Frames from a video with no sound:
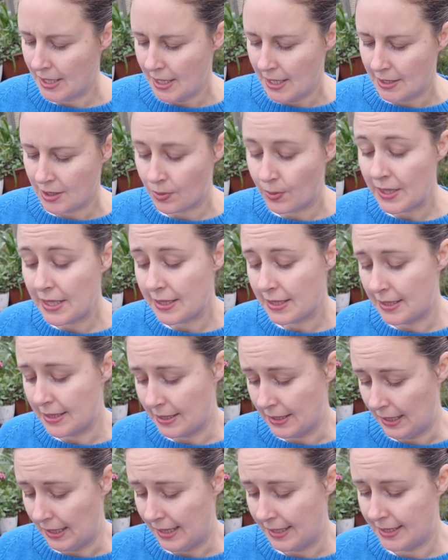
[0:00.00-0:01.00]
Sweet
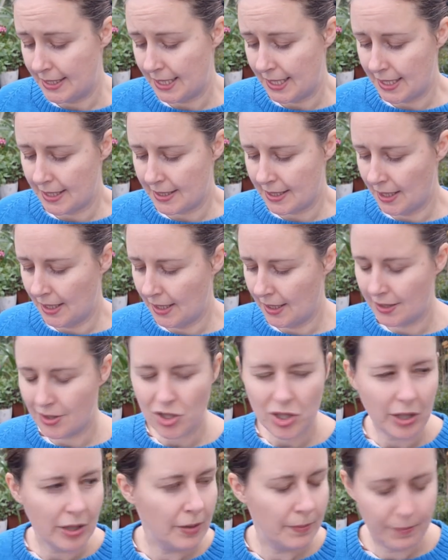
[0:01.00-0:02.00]
Sicily I did.
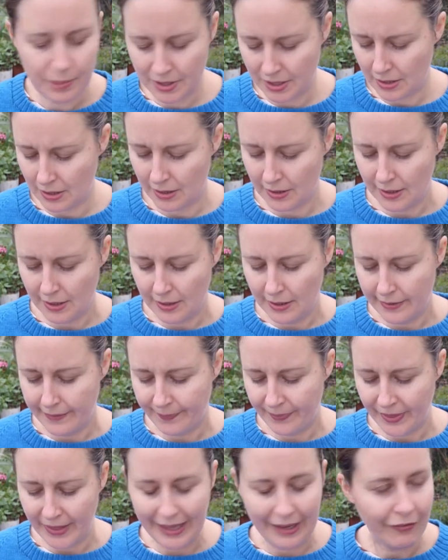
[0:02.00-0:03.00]
Tubs,
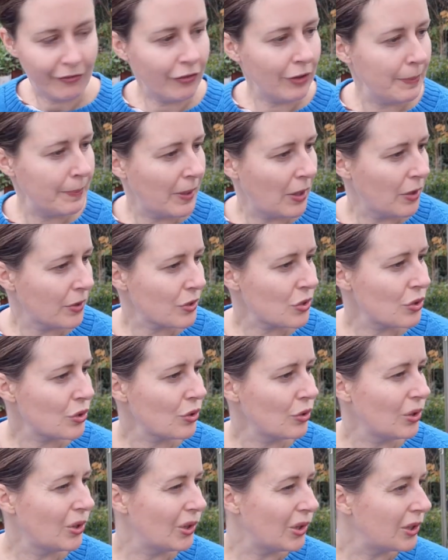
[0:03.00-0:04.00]
lift, repot,
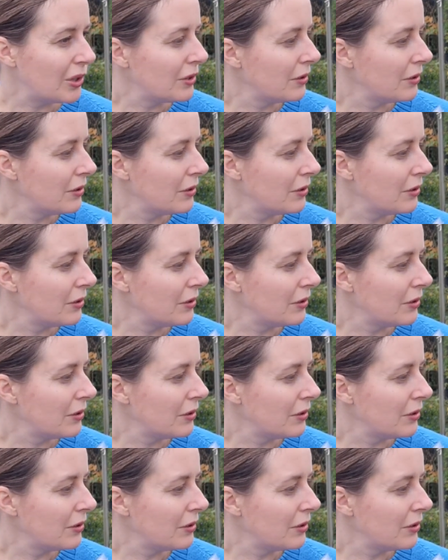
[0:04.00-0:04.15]
store.